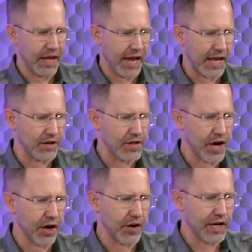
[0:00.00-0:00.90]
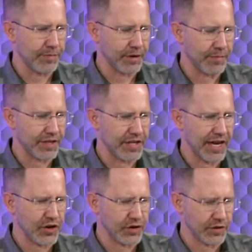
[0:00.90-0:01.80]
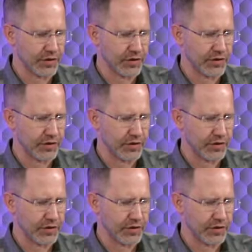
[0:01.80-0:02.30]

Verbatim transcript: and their implementations